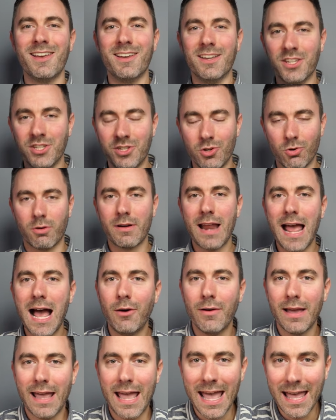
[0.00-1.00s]
You're
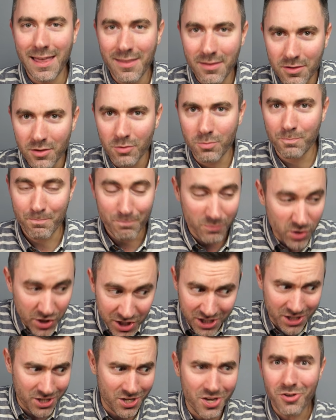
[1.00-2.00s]
now in the
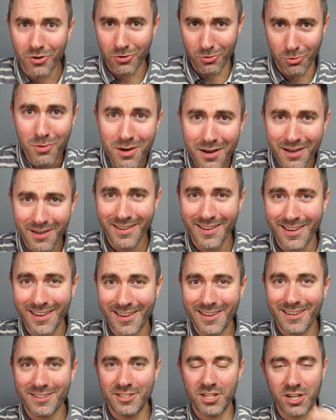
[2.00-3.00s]
queue
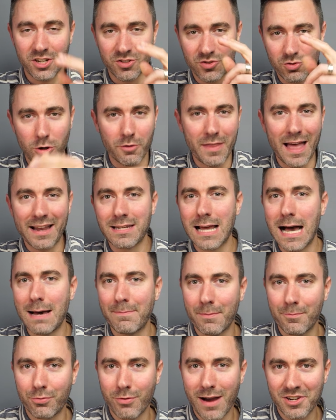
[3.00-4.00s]
to control that top
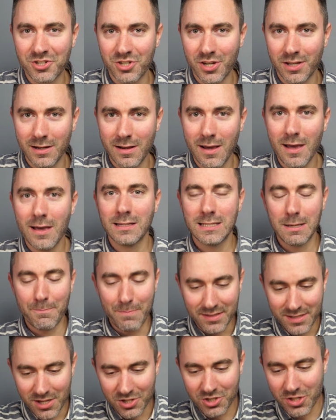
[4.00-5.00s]
impression, to
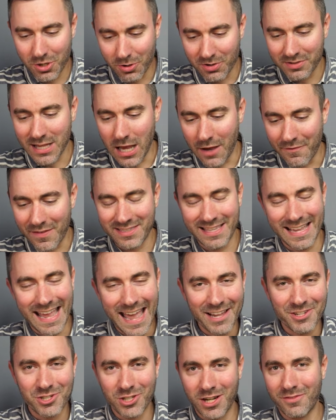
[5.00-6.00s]
position yourself as the
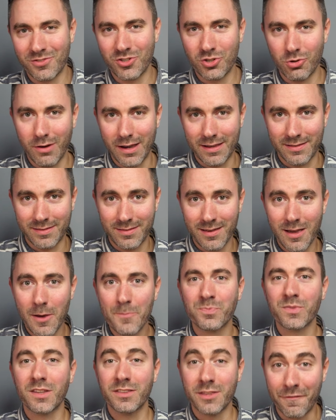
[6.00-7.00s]
agent of choice.
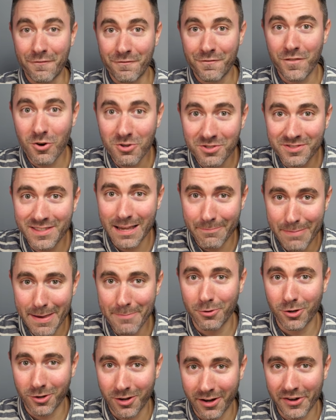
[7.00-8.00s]
The first thing
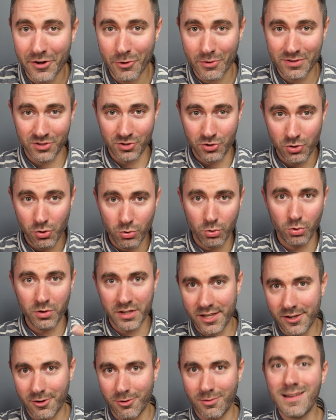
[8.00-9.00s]
people are going to do is Google
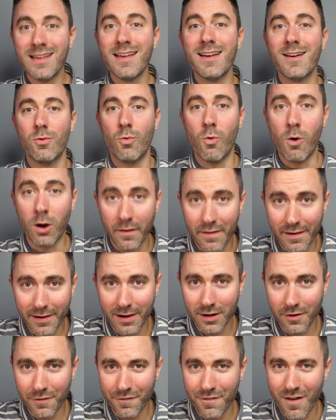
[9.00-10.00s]
you. What are they
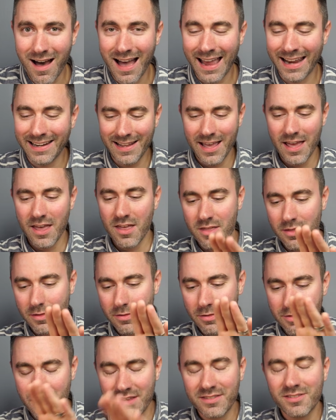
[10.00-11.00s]
going to find?
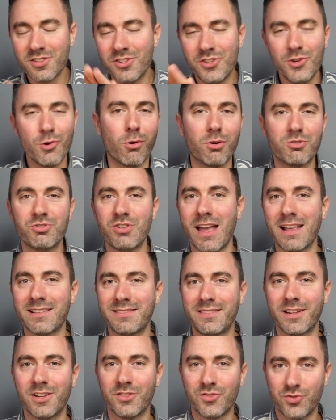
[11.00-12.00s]
This is your chance
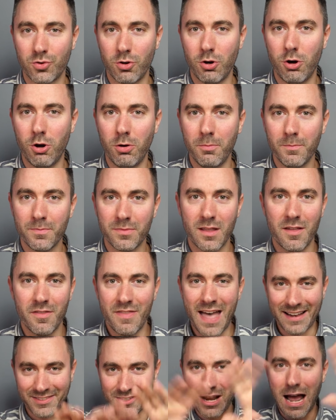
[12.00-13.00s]
to control
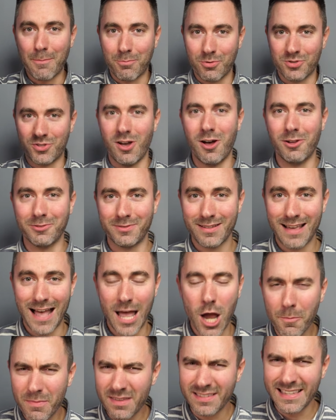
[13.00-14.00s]
that top result. I
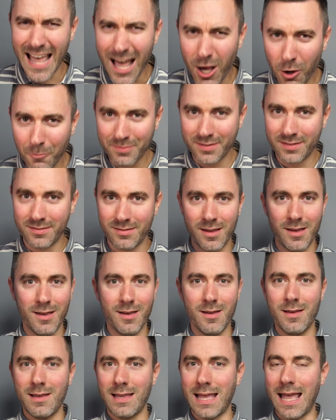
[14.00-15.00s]
hope this helps.
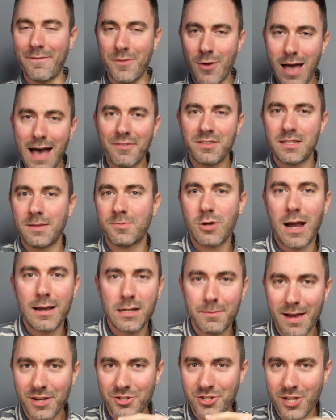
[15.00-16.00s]
If you haven't subscribed
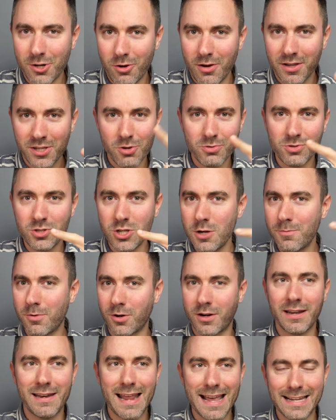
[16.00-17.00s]
to my channel on YouTube or
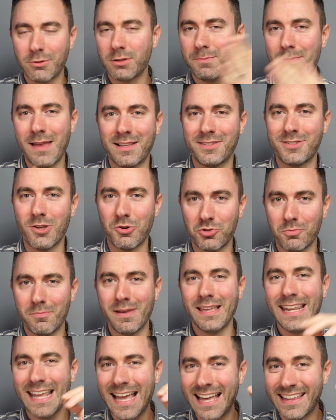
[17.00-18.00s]
connected with me on social
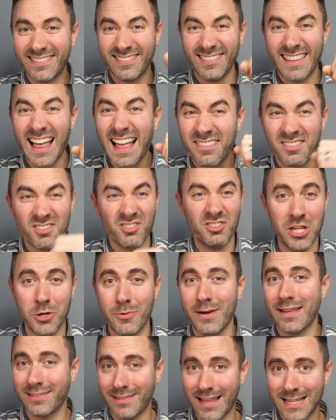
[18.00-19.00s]
media, let's do
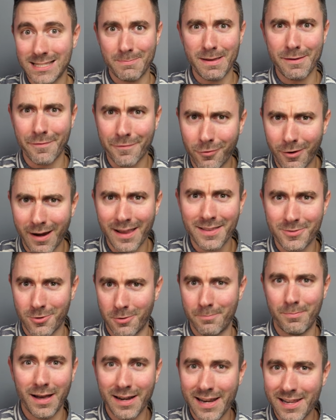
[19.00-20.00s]
it. Let's be friends or
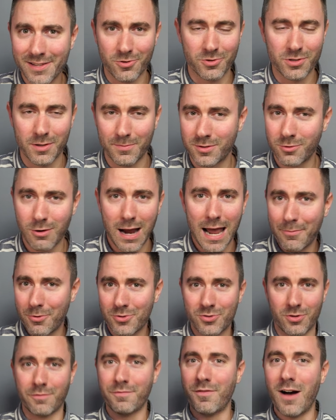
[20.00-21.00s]
buddies or
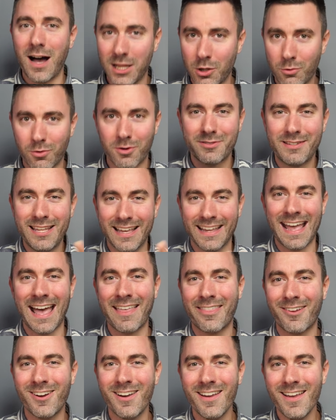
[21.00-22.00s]
subscribers or followers
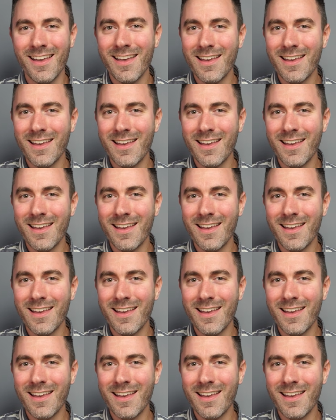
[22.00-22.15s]
together.